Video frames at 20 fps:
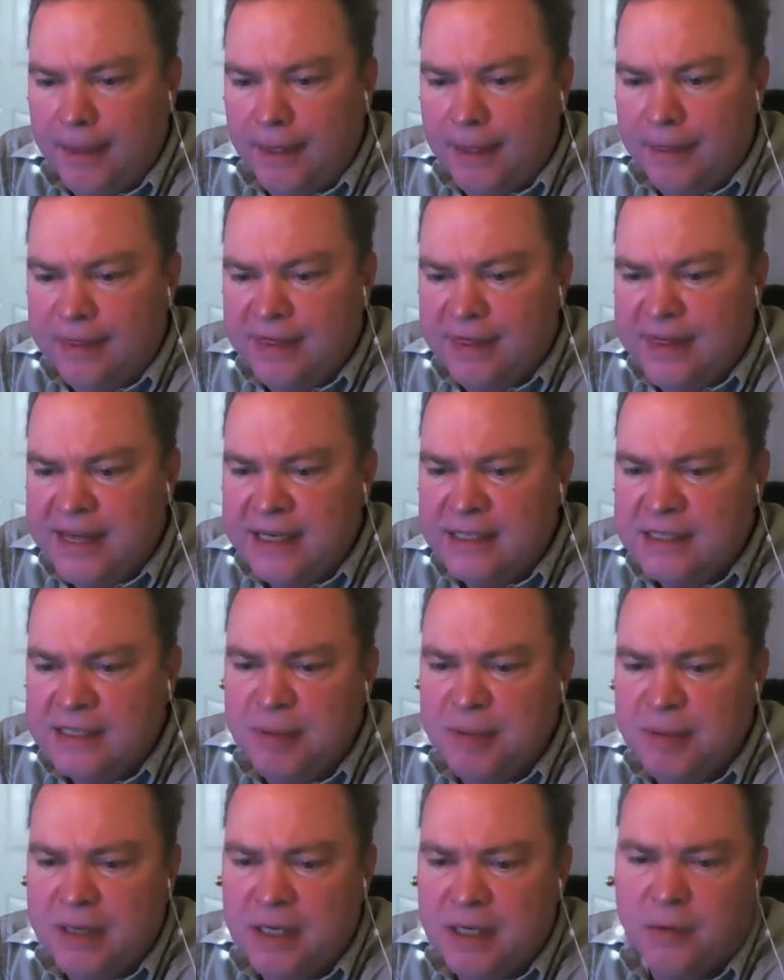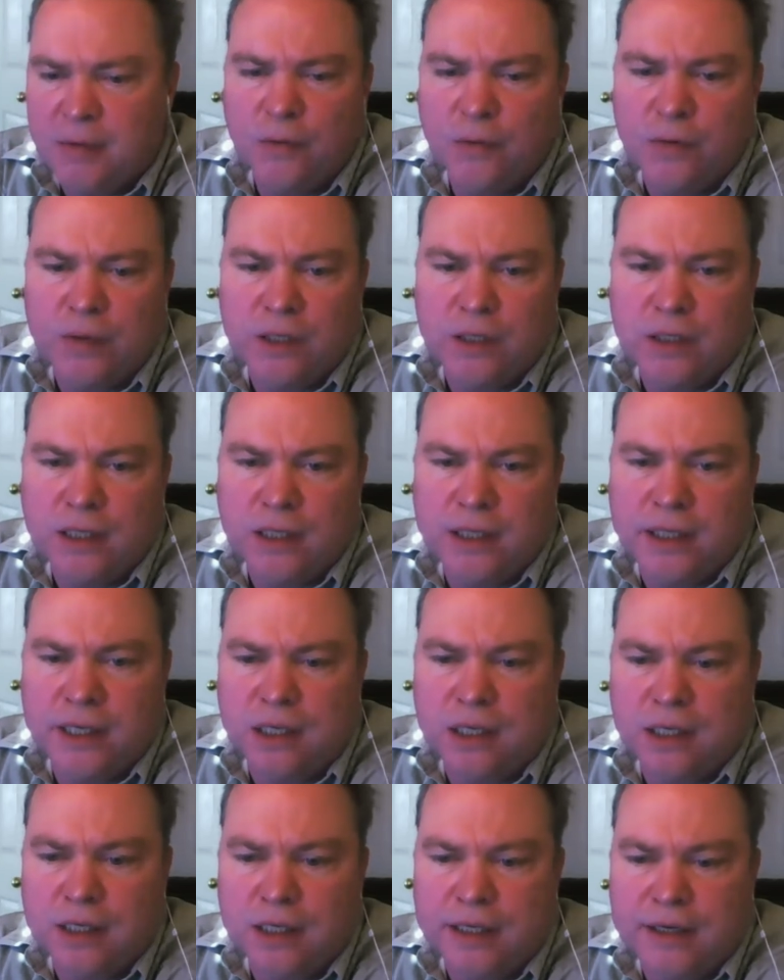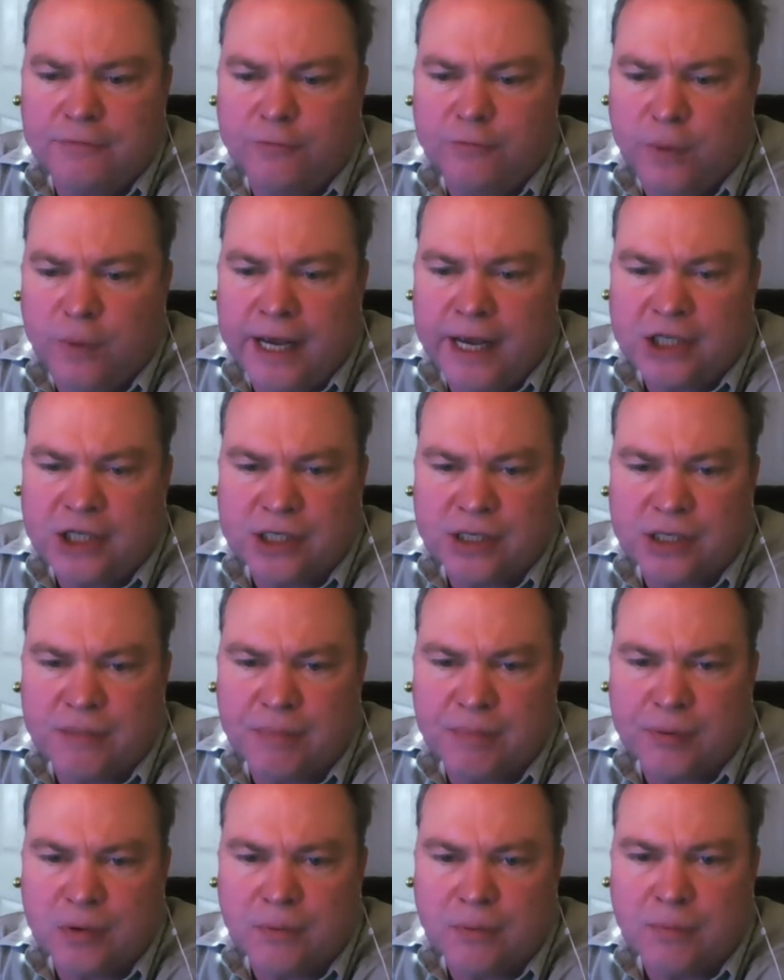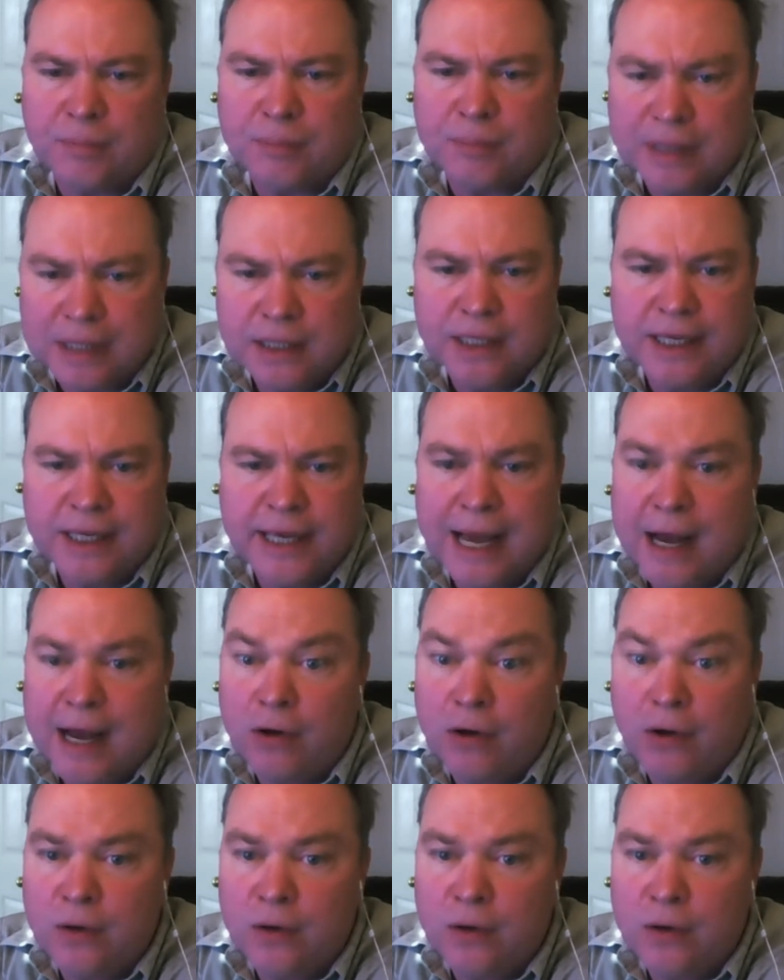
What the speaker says: Things become really ugly if we actually pull completely out